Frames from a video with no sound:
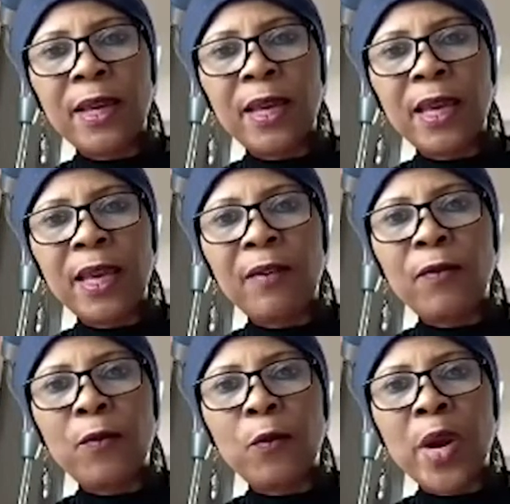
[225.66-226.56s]

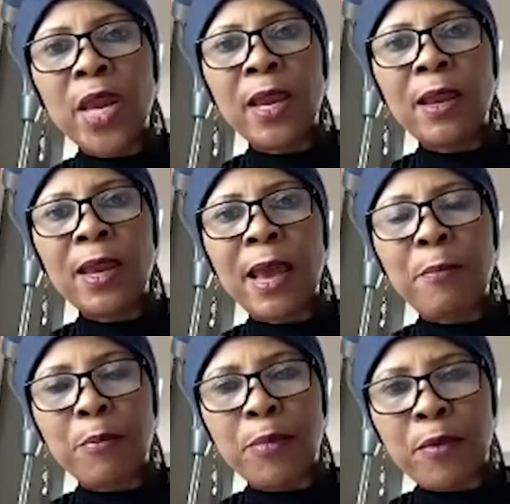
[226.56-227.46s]
if we
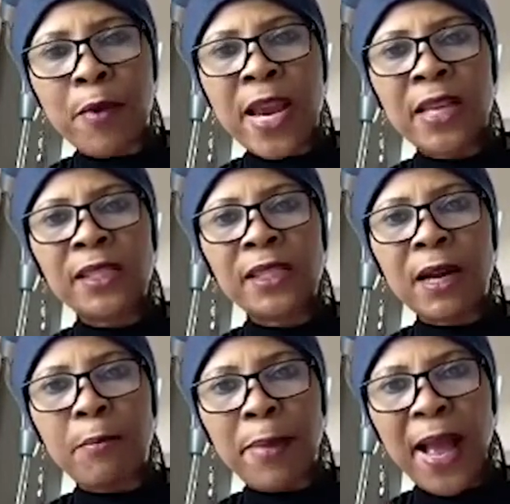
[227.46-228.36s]
embrace
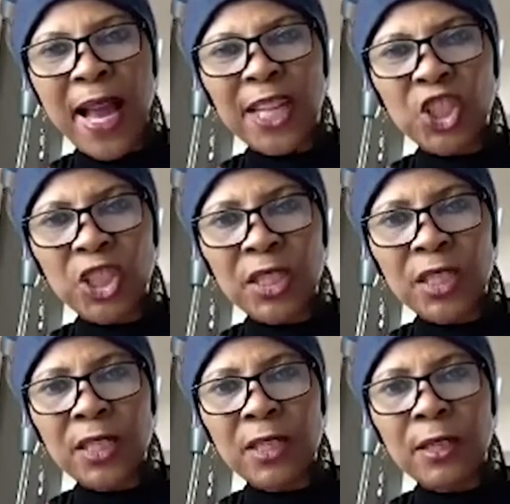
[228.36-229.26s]
compassion
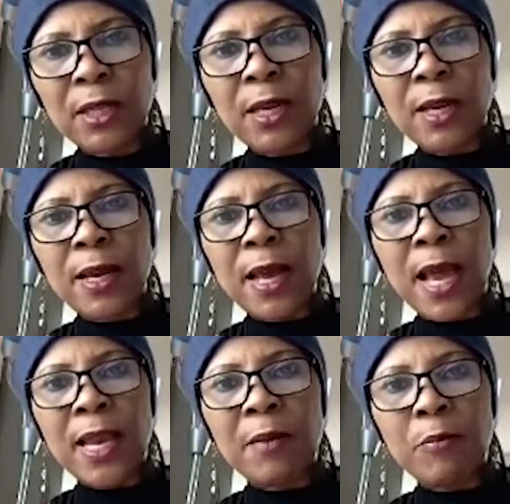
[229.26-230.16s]

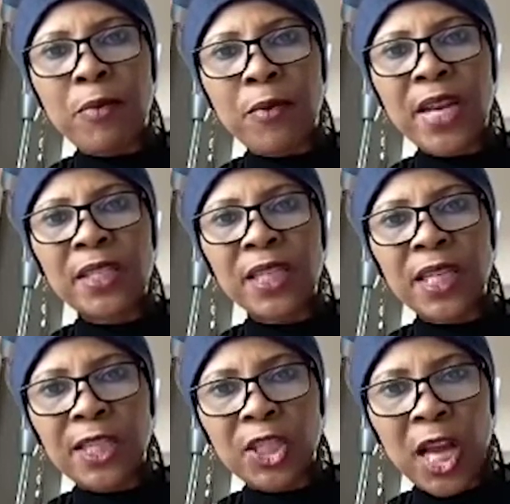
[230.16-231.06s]
and embrace
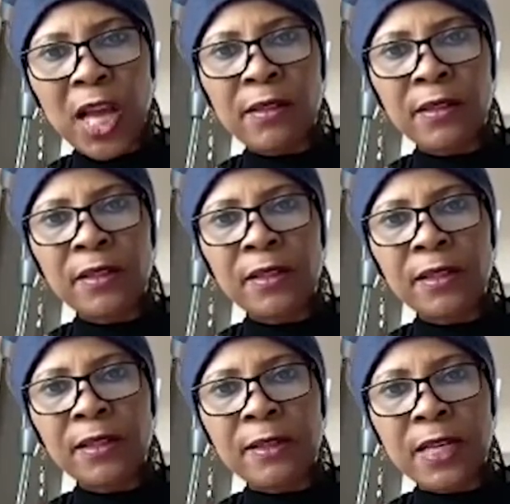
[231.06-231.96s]
each
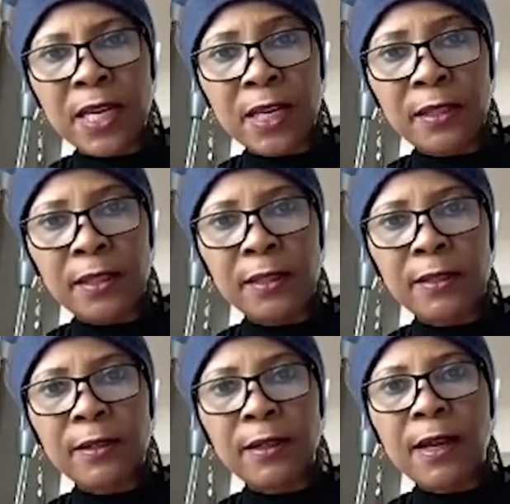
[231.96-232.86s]
other's
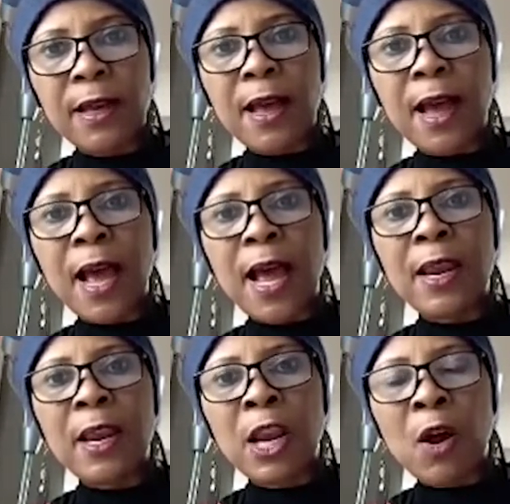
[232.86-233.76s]
needs,
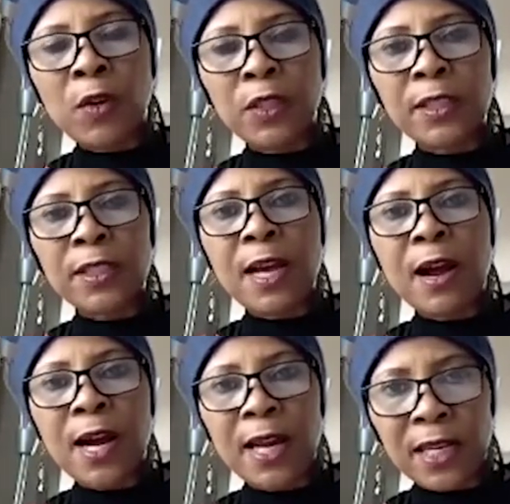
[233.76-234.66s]
and not
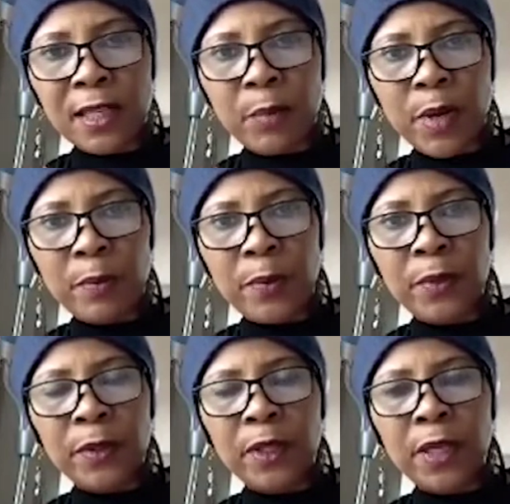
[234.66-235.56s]
target
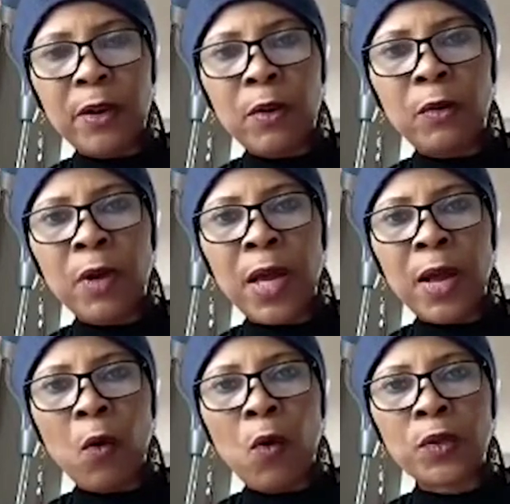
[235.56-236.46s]
people, you know,
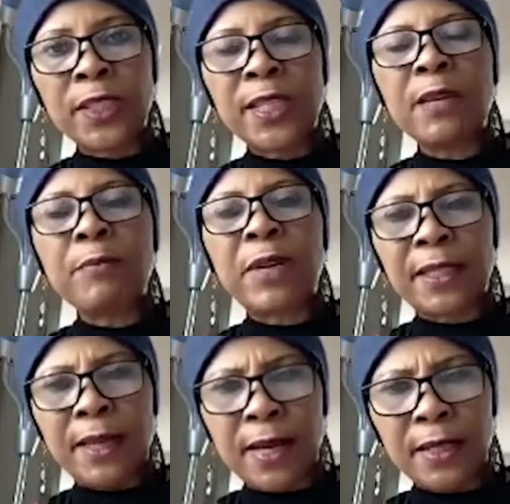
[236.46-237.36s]
or
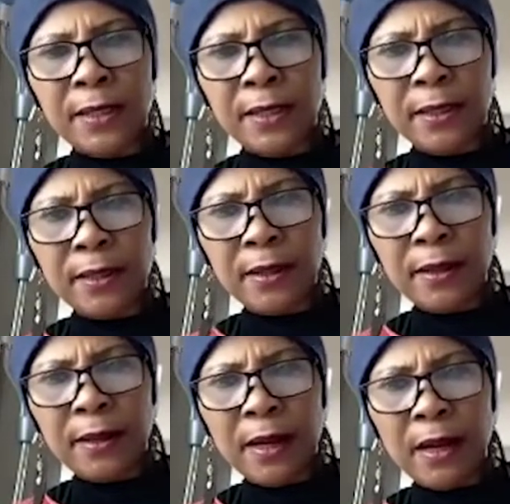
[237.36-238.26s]
stigmatize
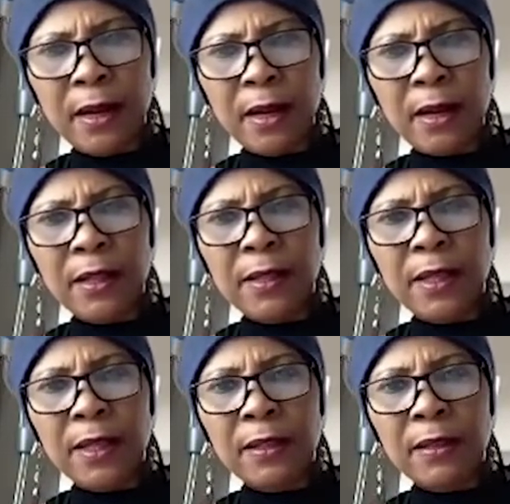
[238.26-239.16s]

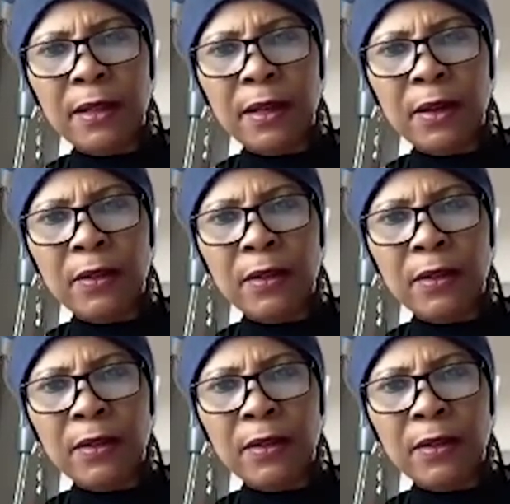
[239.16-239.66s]
the